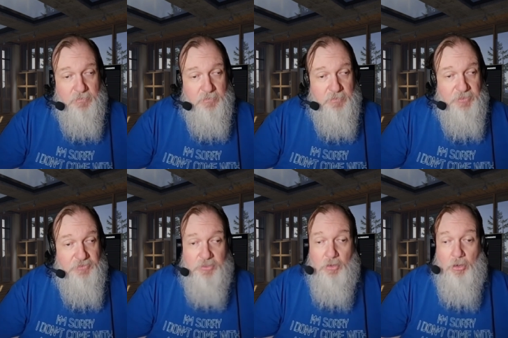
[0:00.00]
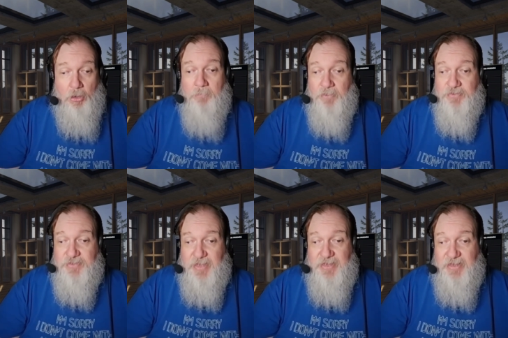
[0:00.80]
you could almost
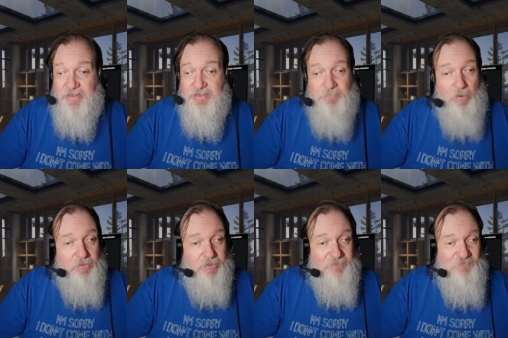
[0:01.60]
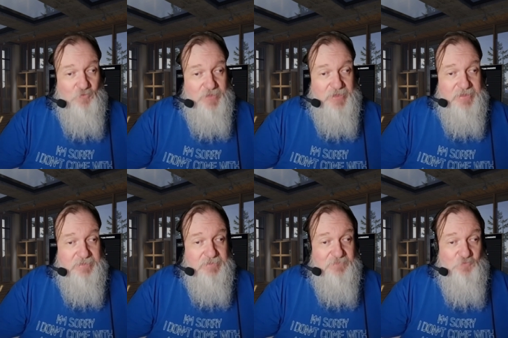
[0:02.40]
say that it's a part of the forty,
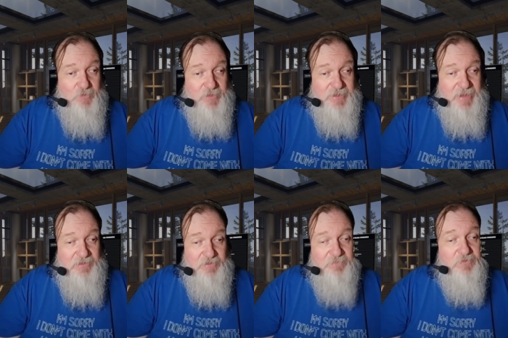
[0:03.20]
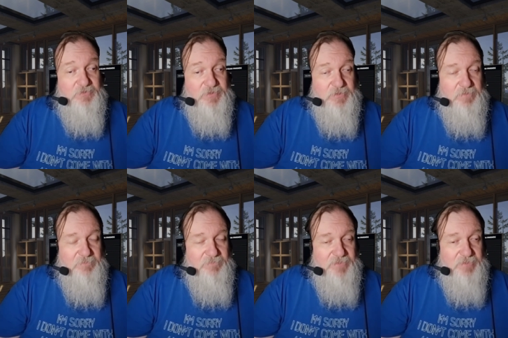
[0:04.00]
forty K universe,
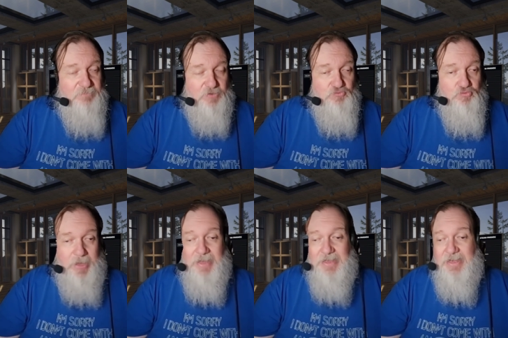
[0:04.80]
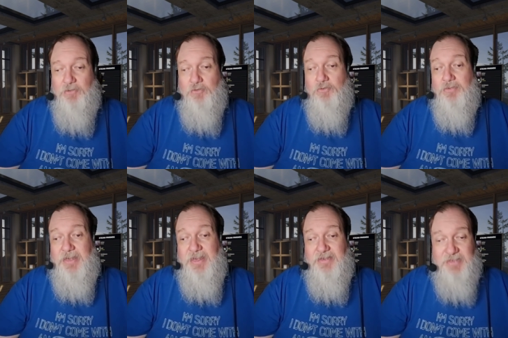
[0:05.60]
but really
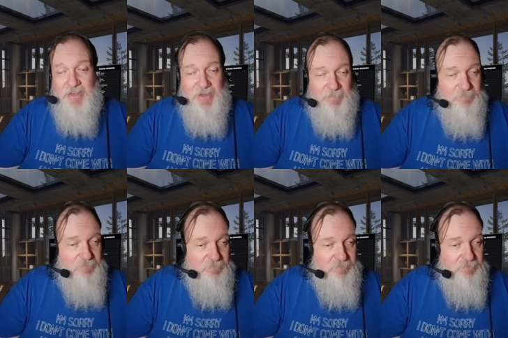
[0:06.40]
early in time.